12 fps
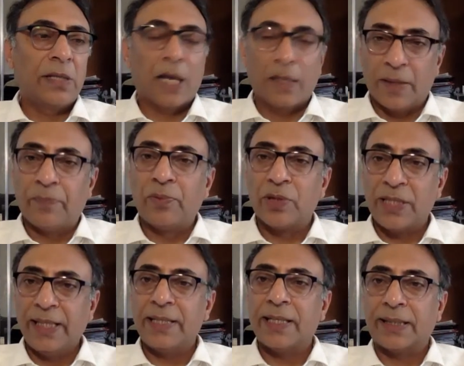the
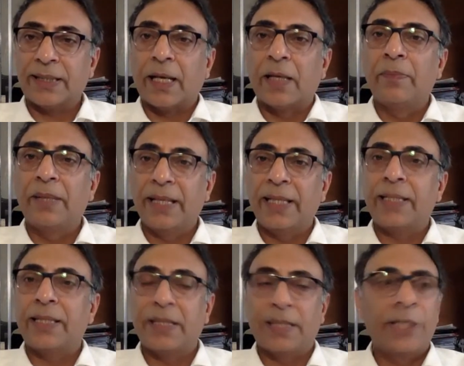proceedings are
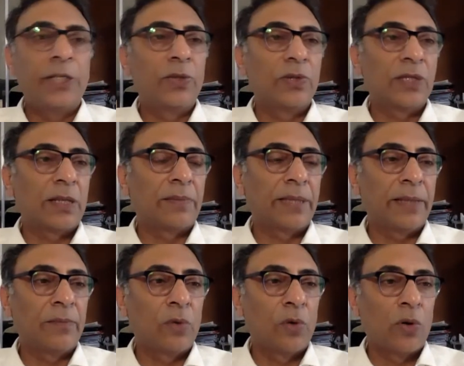culminated into
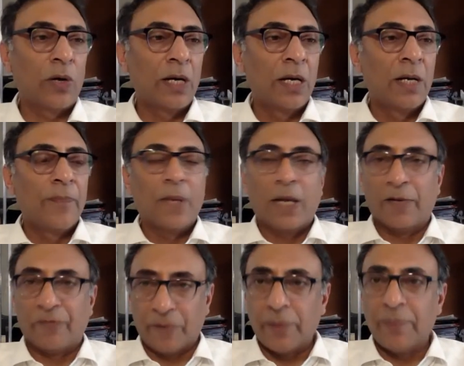something more
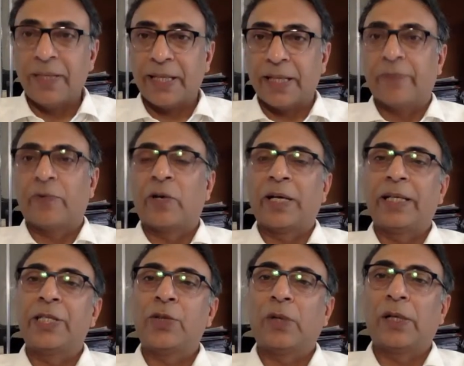affirmative, or at
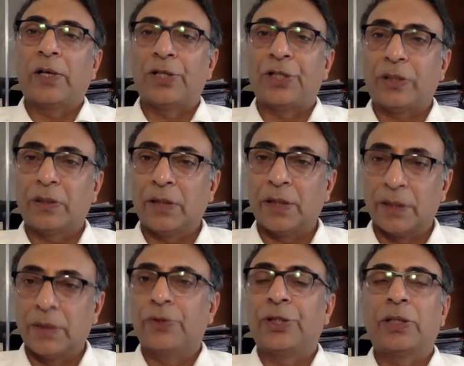least to a logical
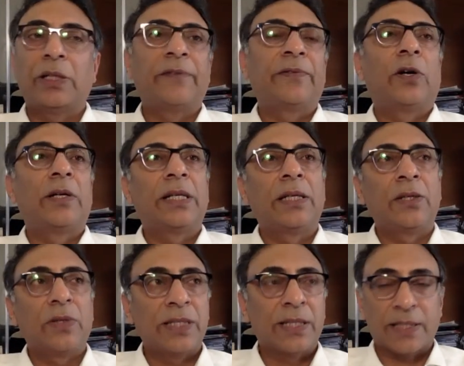conclusion, if not
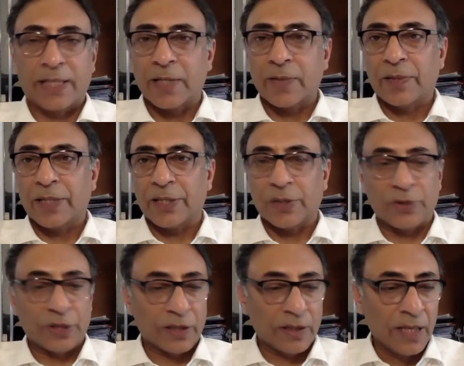into a successful
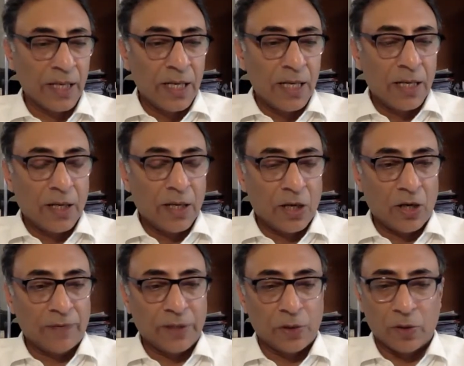resolution
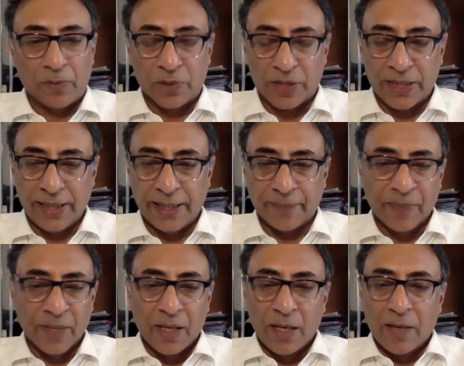of the whole proceeding.
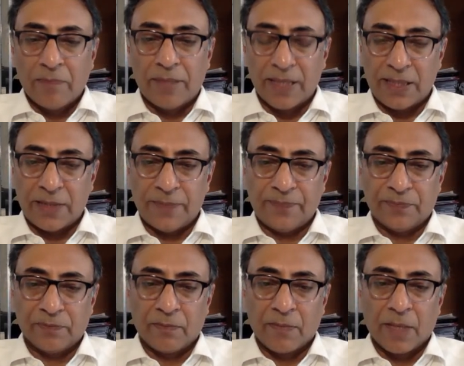But
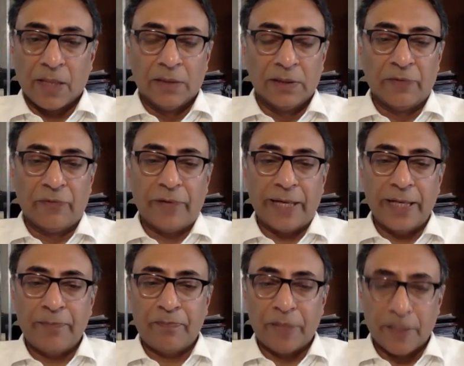the
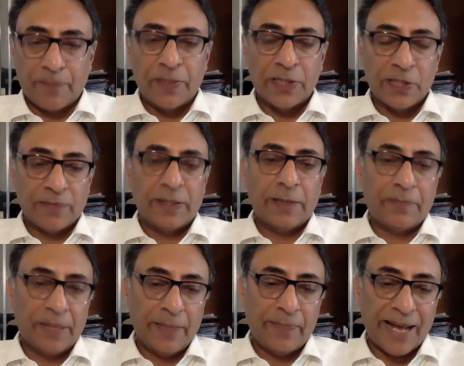very purpose of the
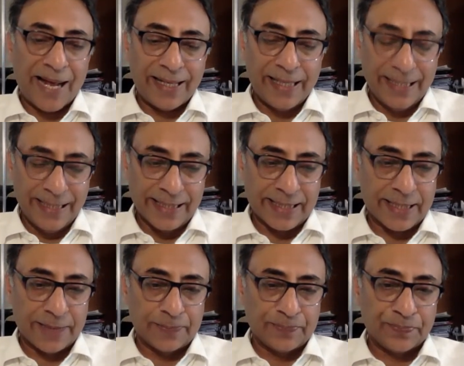pre-pack is